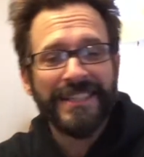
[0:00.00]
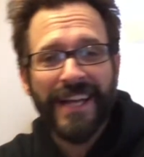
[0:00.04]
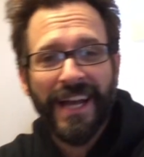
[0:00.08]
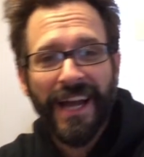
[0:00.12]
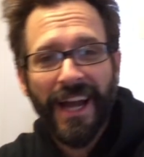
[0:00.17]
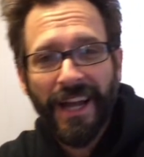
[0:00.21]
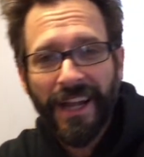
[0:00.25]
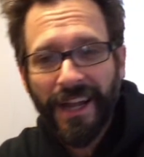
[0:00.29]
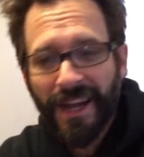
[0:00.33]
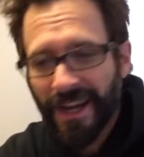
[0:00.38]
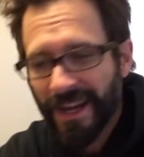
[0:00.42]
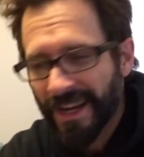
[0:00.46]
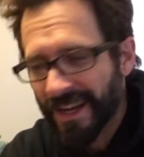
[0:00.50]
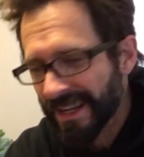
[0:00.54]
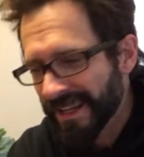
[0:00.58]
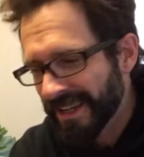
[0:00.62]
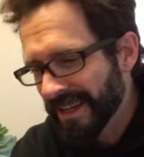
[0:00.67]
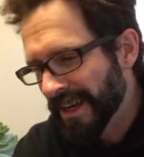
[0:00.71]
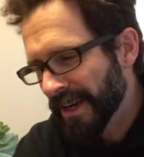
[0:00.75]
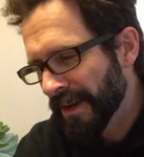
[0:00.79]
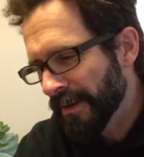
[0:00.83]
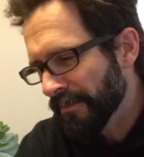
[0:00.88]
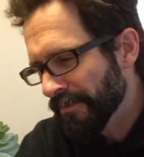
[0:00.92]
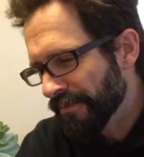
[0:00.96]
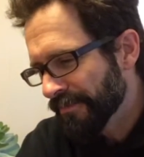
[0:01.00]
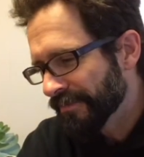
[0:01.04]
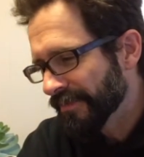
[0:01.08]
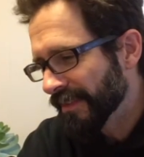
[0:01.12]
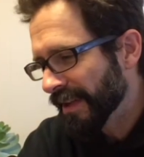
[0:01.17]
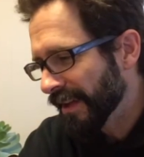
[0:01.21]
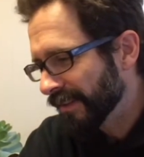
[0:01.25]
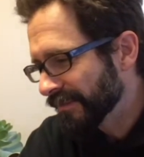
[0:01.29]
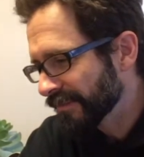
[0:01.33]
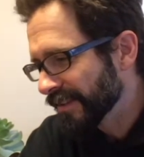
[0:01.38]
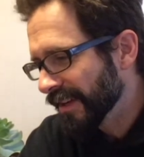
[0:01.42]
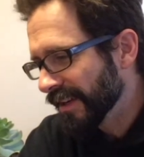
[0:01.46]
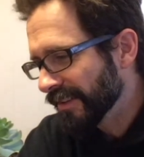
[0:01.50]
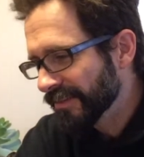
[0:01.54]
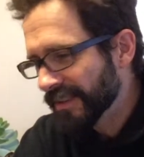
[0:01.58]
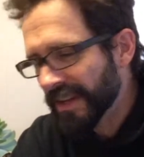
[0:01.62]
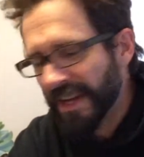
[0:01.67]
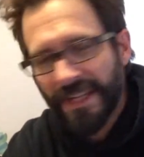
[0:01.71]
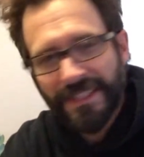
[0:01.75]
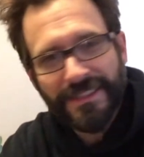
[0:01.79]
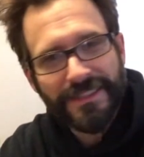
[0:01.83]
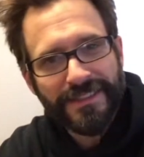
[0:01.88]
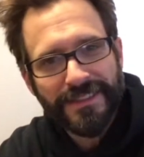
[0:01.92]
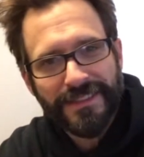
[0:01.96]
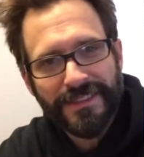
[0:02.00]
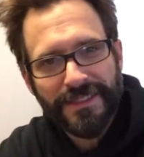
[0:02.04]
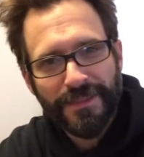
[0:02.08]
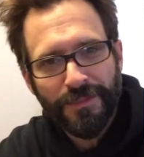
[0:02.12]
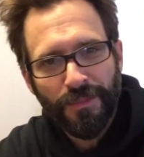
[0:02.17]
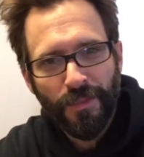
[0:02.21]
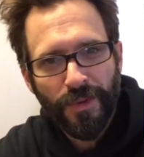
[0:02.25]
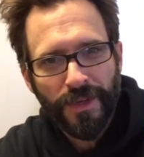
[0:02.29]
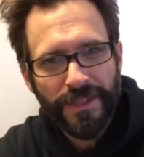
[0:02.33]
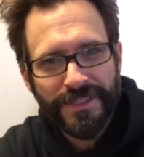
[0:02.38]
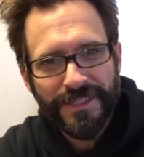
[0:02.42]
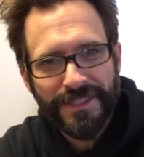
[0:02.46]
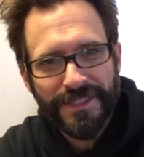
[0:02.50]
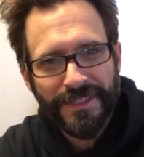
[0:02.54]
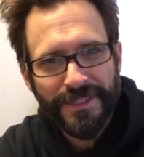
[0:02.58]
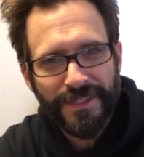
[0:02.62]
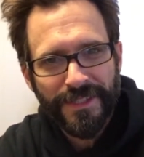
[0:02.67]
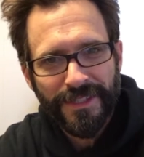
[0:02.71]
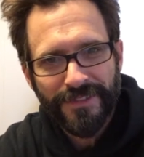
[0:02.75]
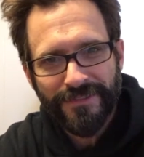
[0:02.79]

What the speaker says: I've got some work to do.